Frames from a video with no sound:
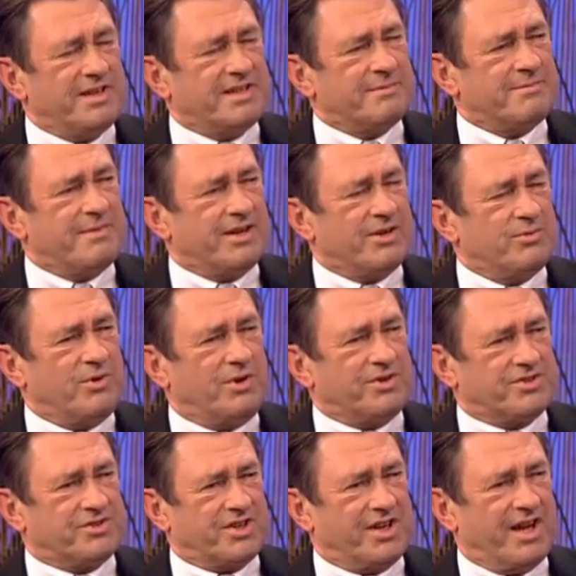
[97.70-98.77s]
a man who
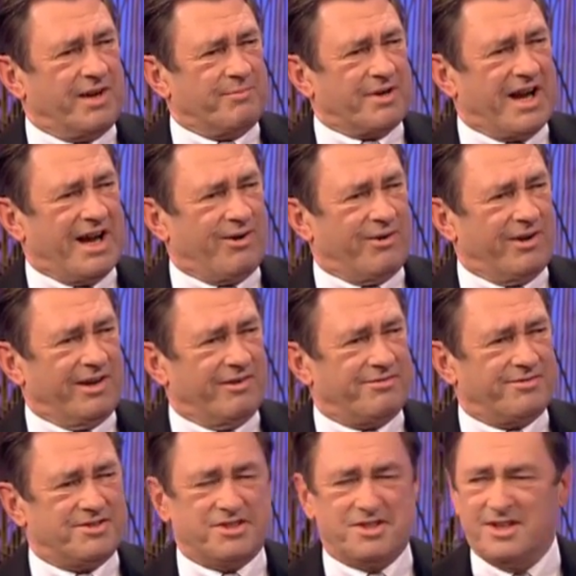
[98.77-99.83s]
wants a brow
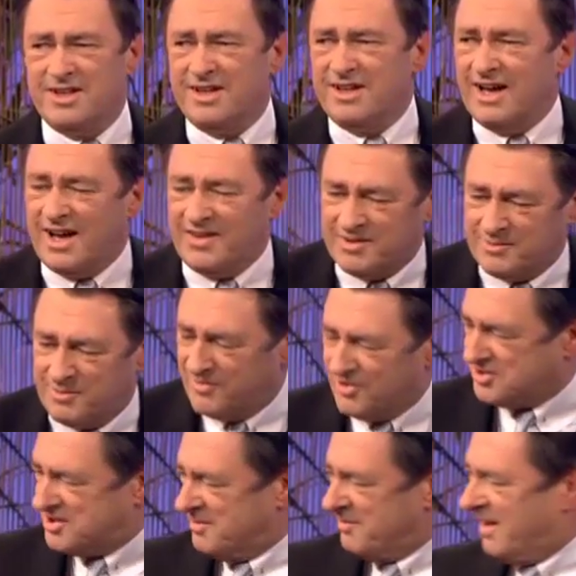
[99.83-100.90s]
lift? I think we've
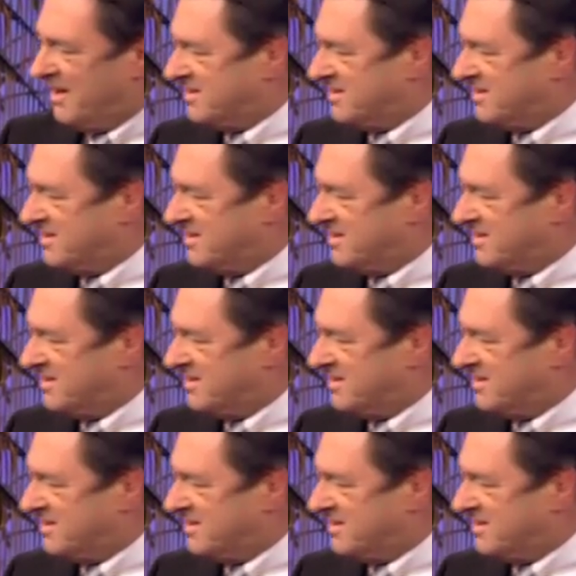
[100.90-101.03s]
got him out